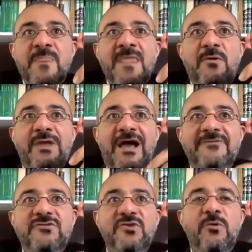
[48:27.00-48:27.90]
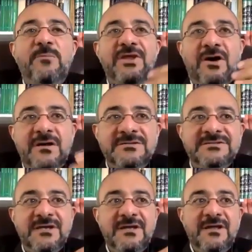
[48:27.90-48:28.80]
we have to go beyond
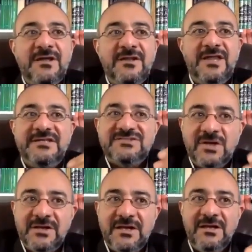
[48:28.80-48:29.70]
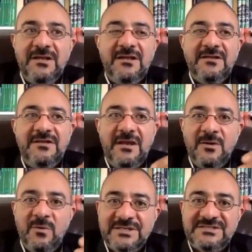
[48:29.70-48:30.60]
the historical, the
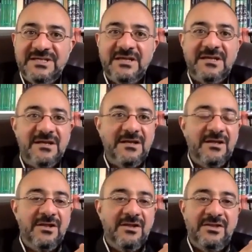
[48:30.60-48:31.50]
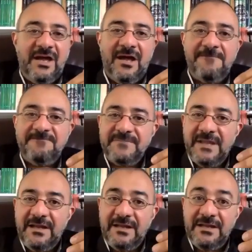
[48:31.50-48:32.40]
linguistic, the
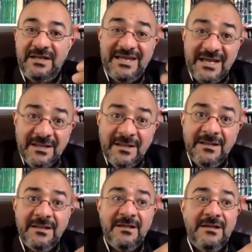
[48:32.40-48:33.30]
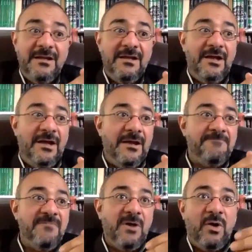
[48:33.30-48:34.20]
legal,
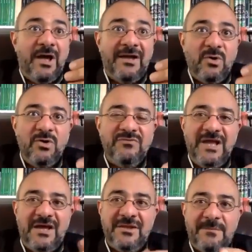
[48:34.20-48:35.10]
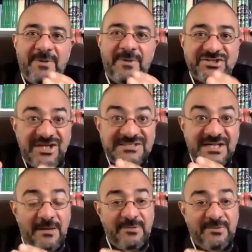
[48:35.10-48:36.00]
and all of the other partialistic
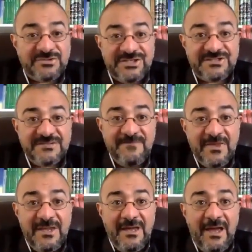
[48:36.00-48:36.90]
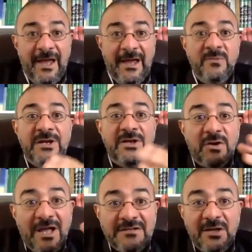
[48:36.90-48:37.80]
approaches. And we
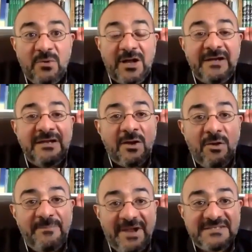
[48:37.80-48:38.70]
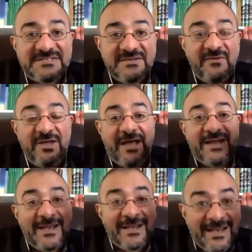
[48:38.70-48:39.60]
look at the Quran in a comprehensive way and
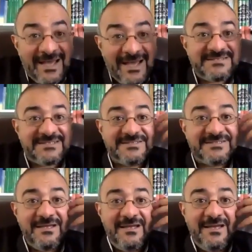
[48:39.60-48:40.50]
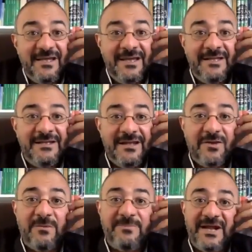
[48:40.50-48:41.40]
analyze it in a
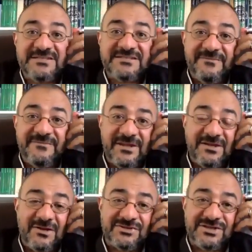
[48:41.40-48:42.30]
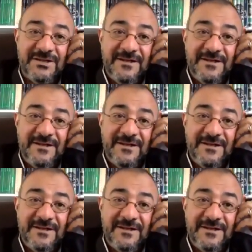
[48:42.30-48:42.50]
comprehensive methodology.